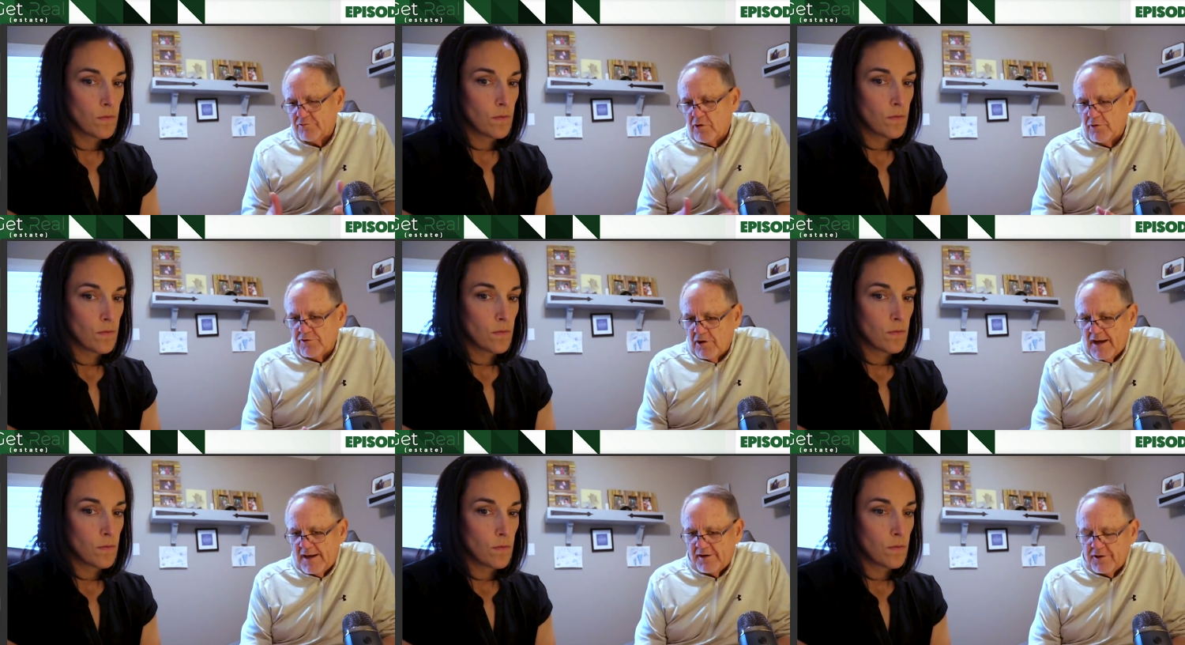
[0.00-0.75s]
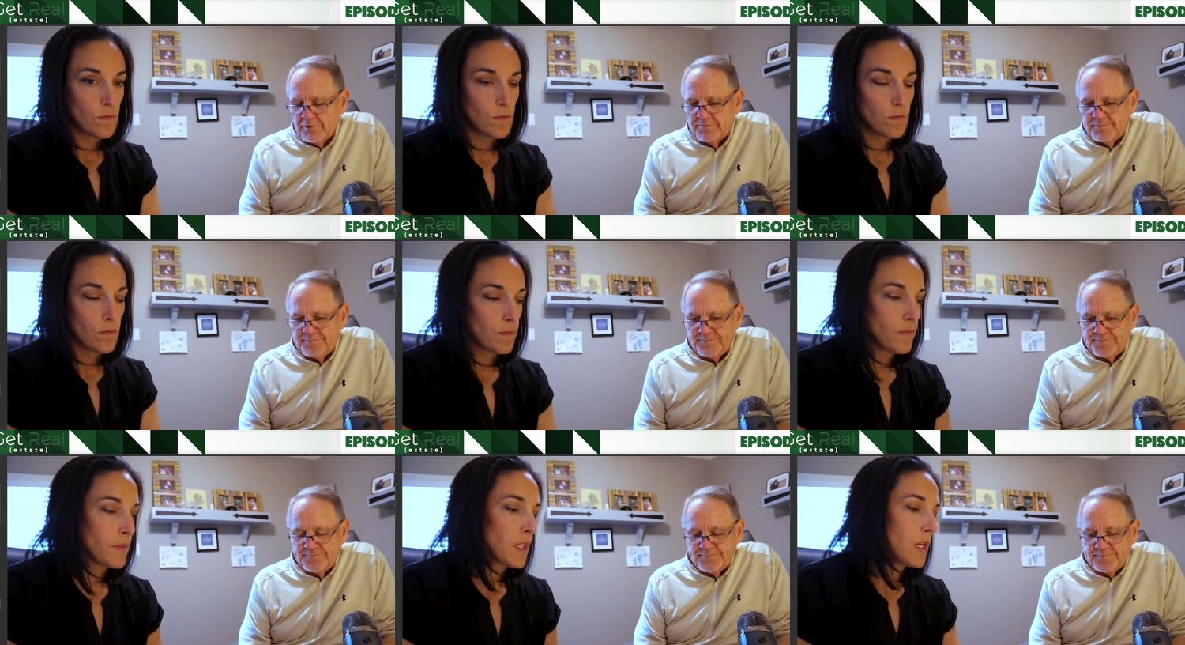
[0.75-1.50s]
Speaker 1: what we're trying to do.
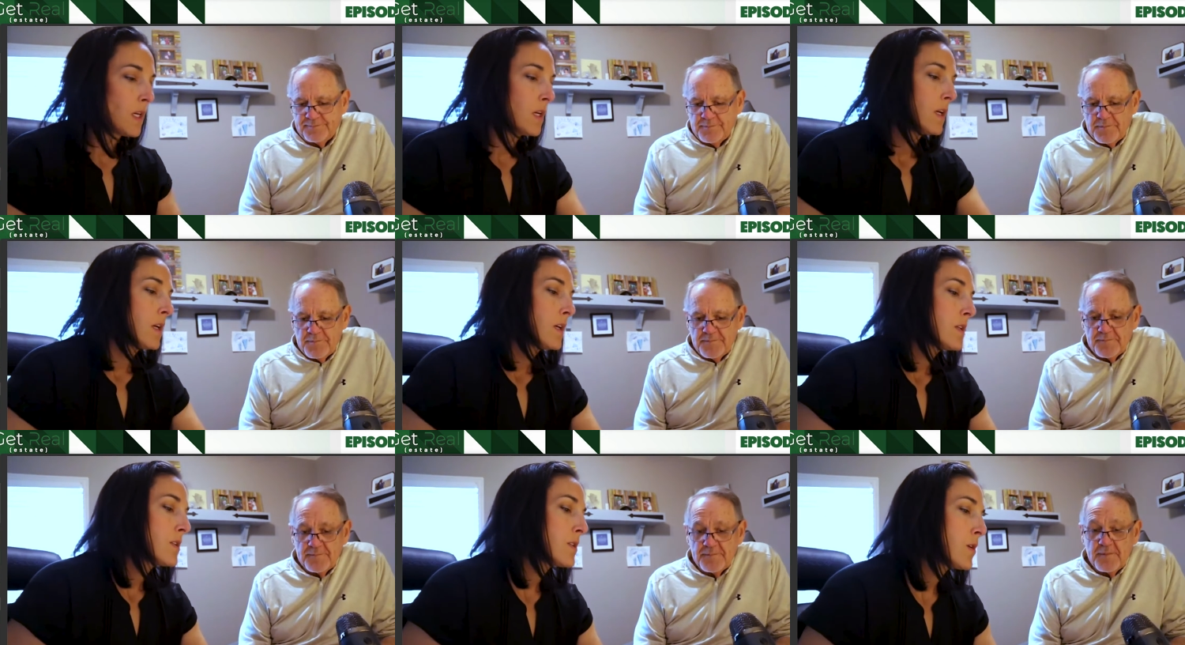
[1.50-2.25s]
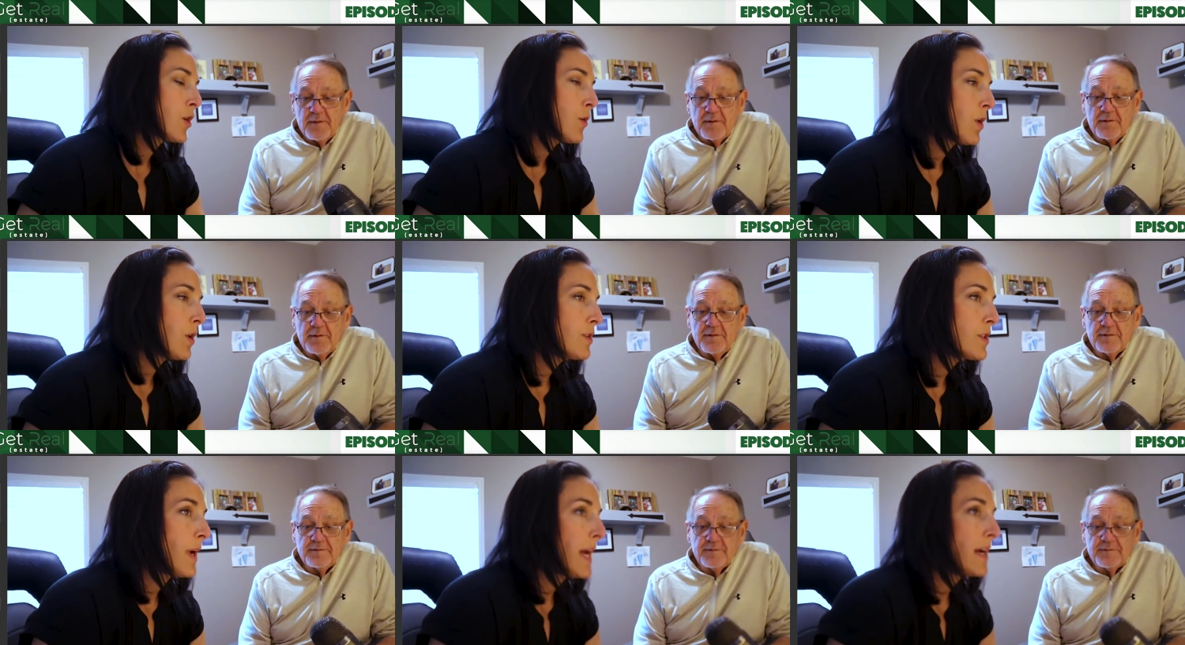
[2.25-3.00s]
Speaker 2: So you
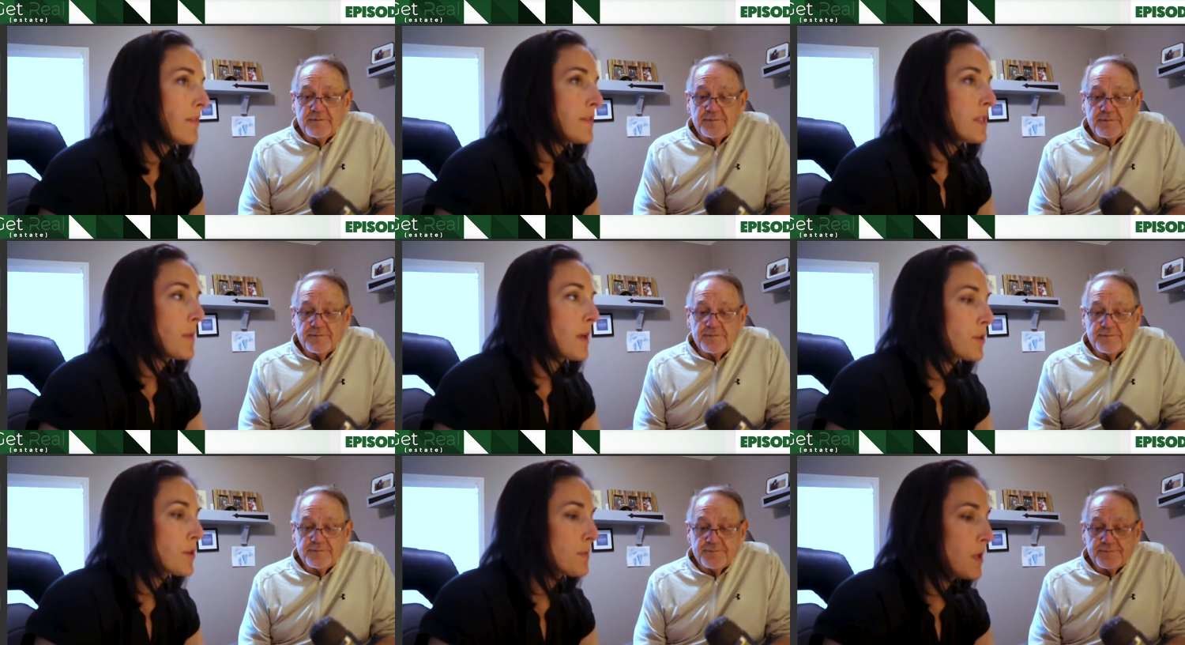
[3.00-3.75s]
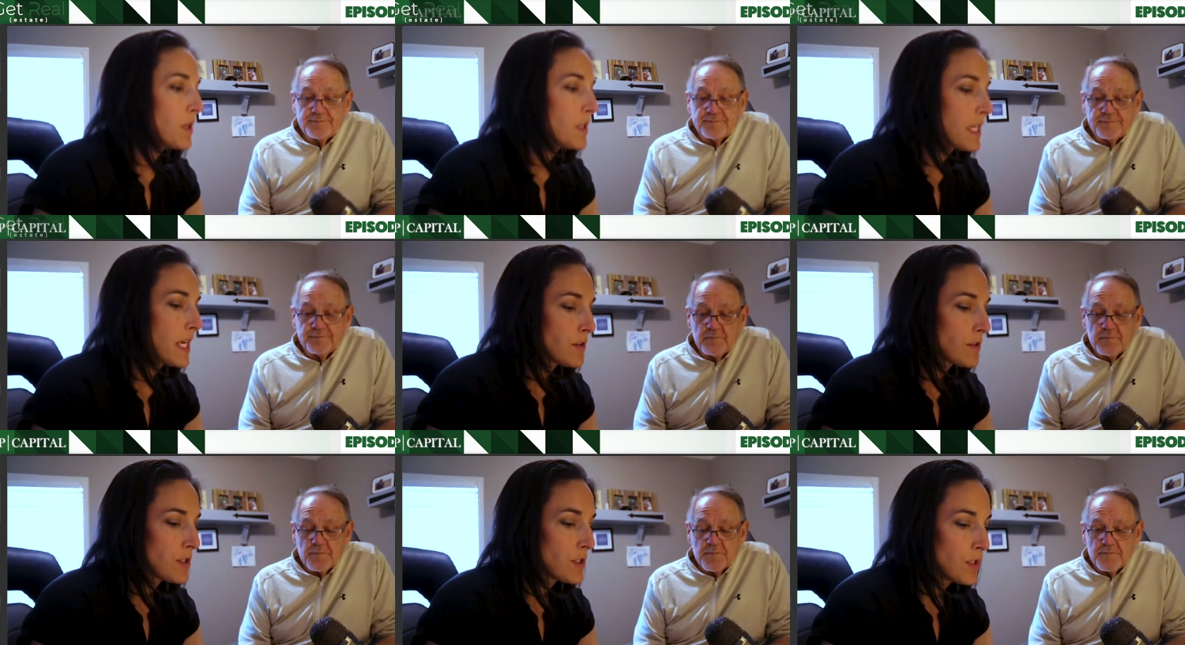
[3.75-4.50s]
also have some other small
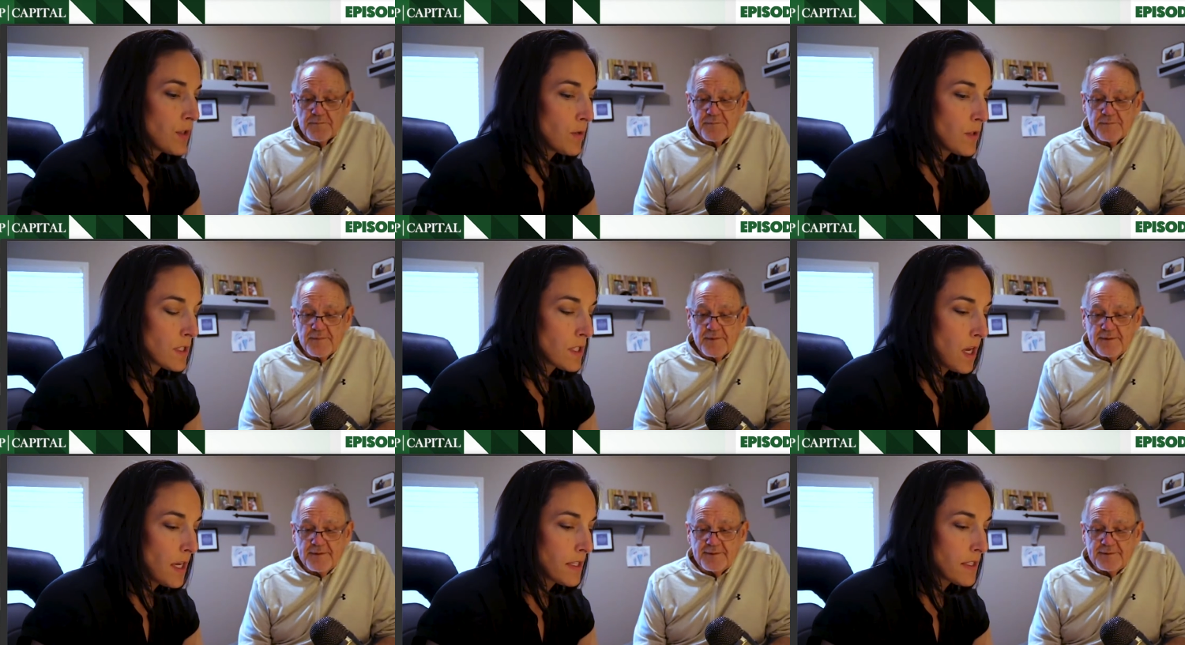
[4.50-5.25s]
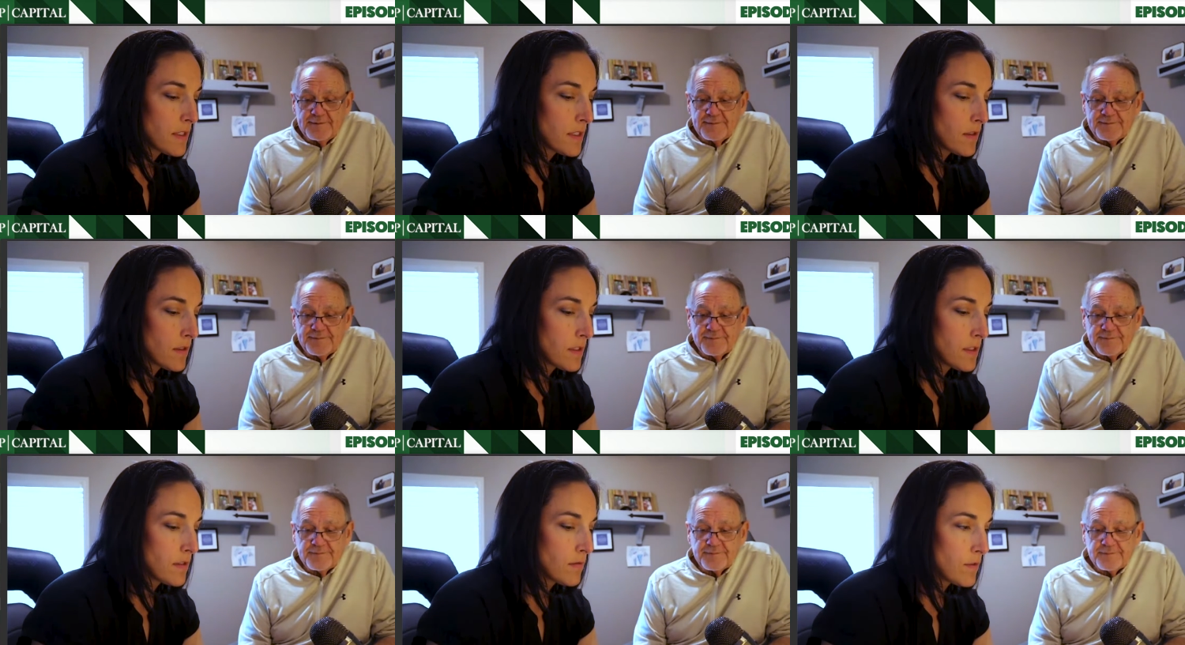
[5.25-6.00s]
towns too, because Lawton's
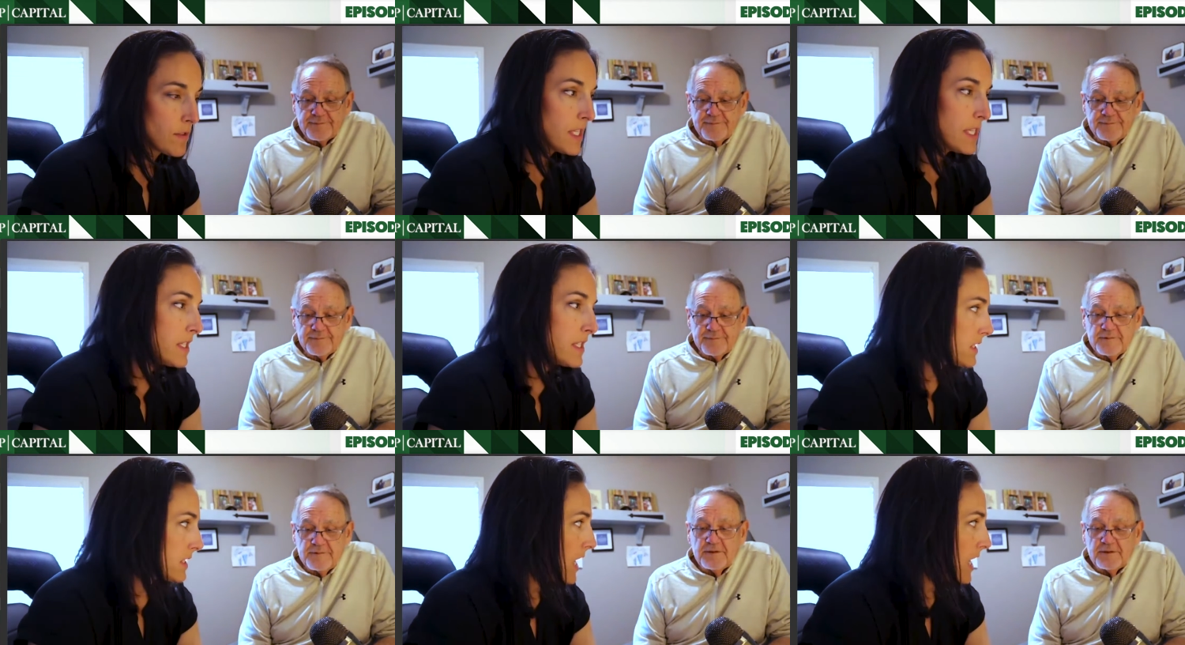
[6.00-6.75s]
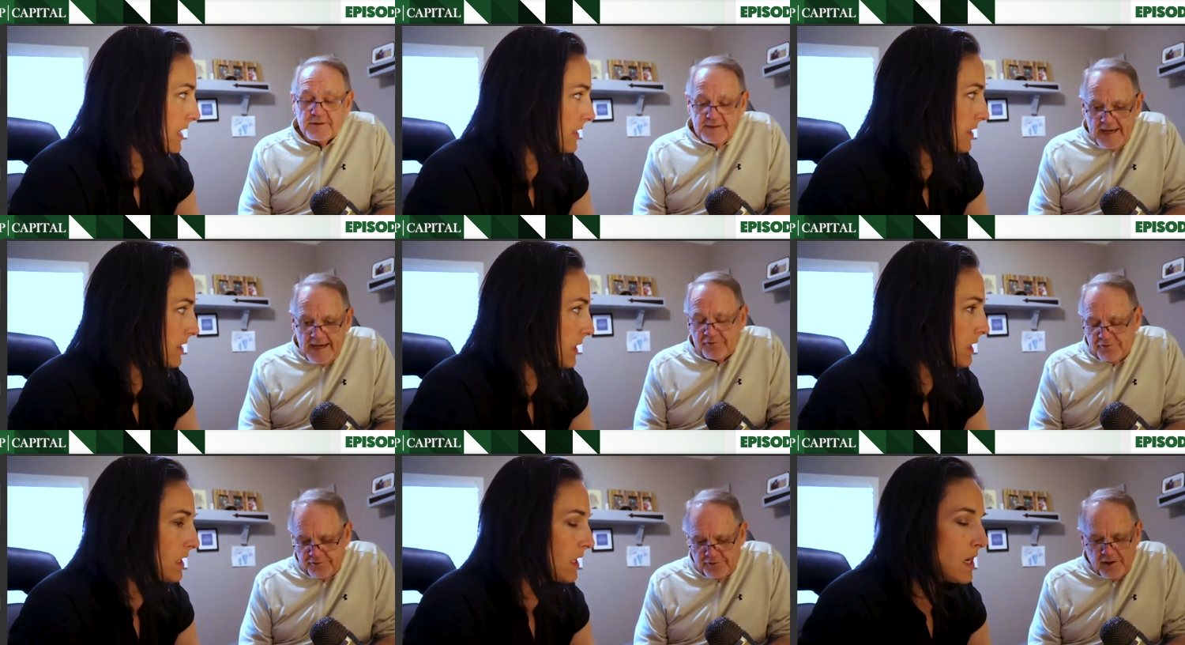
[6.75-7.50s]
decent size.
Speaker 1: Yes. I
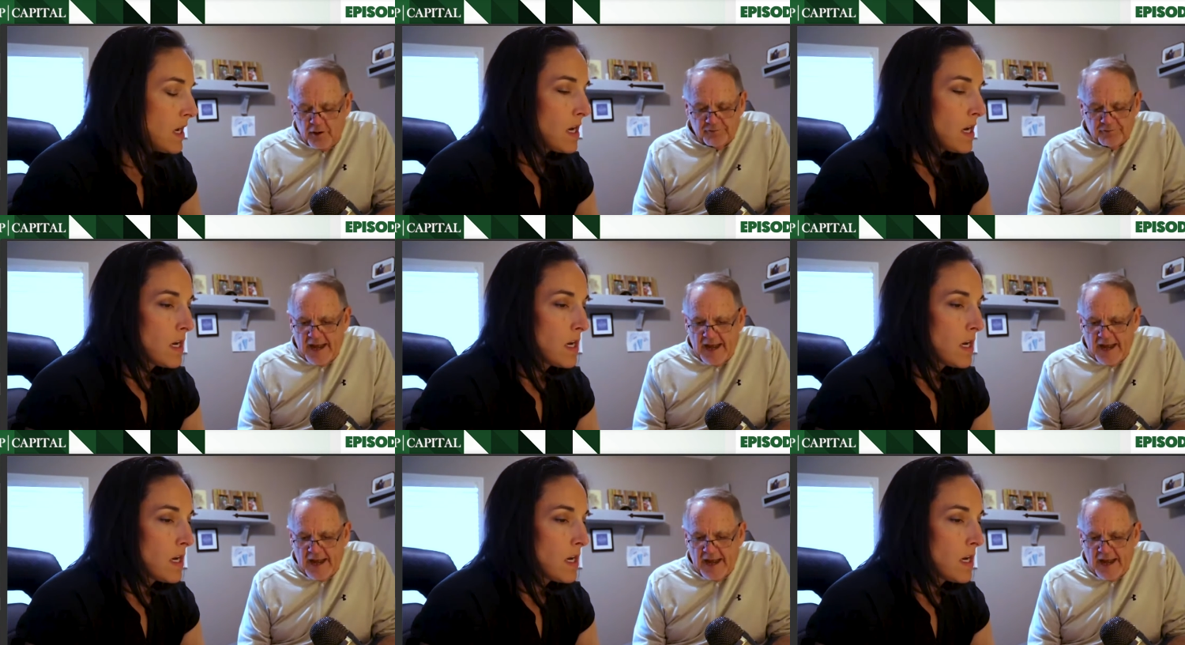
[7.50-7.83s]
mean, oh,